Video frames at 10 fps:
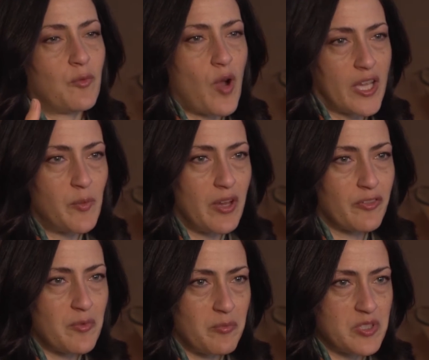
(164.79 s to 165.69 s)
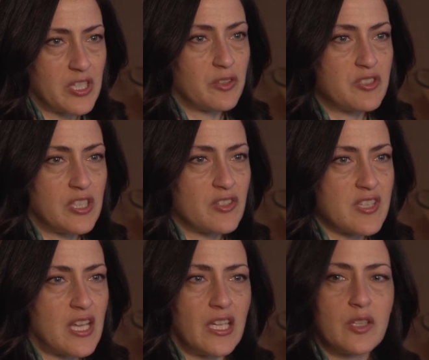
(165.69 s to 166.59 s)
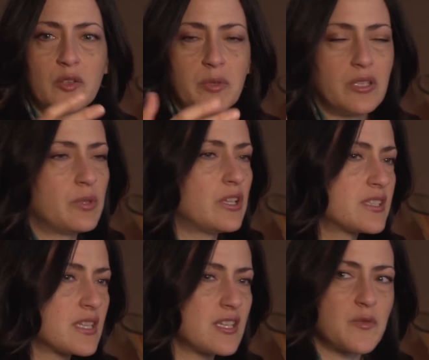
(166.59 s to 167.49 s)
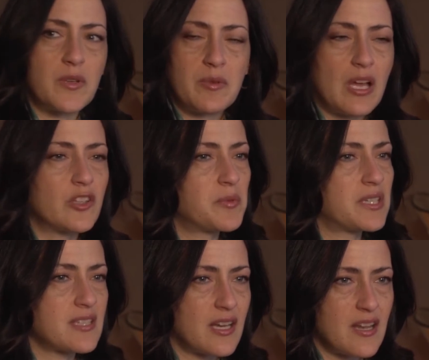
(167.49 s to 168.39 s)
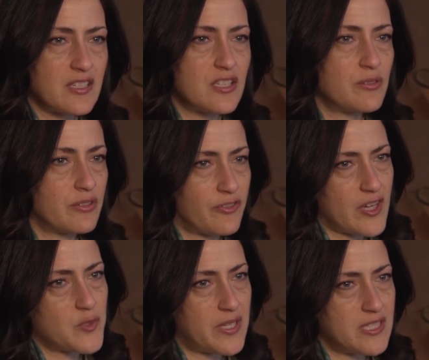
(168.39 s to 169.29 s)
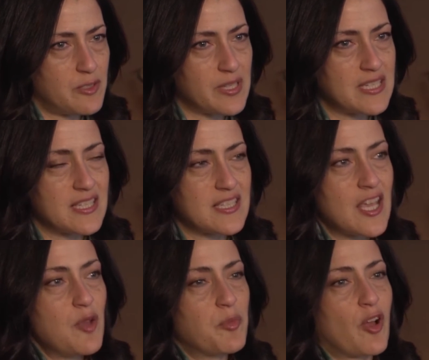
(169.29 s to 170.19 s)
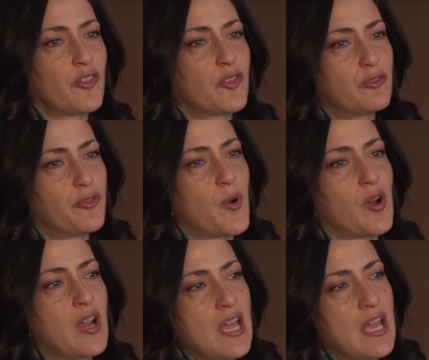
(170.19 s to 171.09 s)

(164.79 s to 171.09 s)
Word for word: walking away from a particular deal or saying like, look, we, we looked at this one and we ultimately decided not to do it for X, Y, Z reasons, but also for